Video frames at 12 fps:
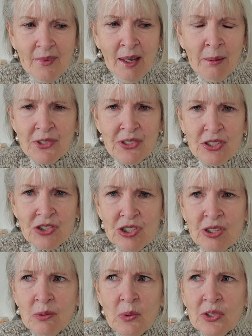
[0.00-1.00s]
I'm
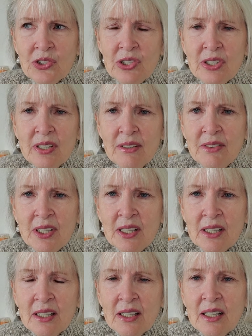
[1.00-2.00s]
stitching, watching
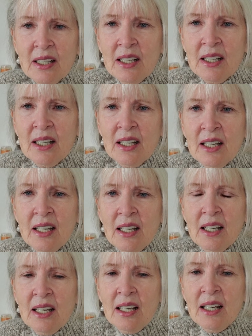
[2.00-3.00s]
TV.
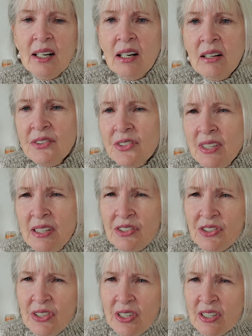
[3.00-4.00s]
And all of a sudden I
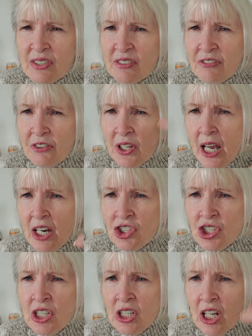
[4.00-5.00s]
see these
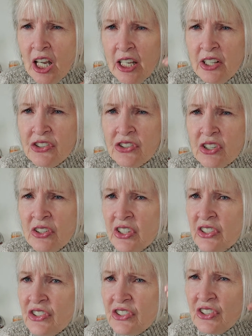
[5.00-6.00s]
flashing lights on the
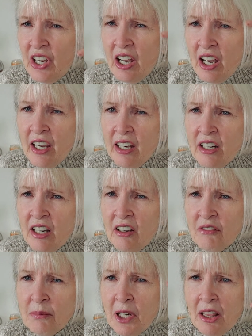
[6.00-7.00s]
side
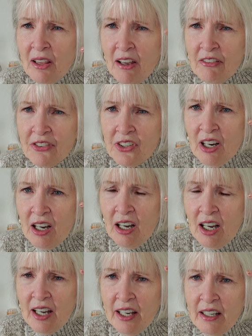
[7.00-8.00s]
of my left
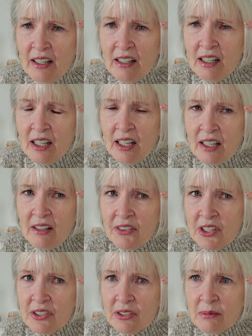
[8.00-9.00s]
eye, like if I
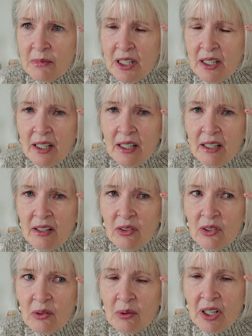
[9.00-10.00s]
turn my head
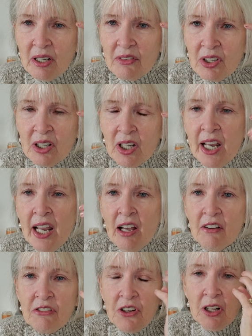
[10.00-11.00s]
or whatever,
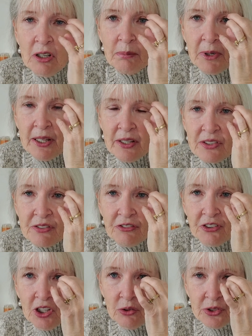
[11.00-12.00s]
followed by these
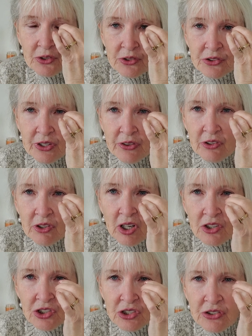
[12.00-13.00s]
floaters. And they're
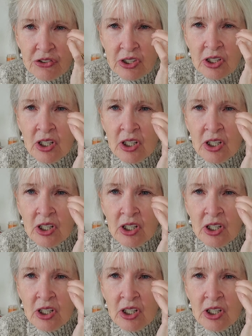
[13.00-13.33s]
not just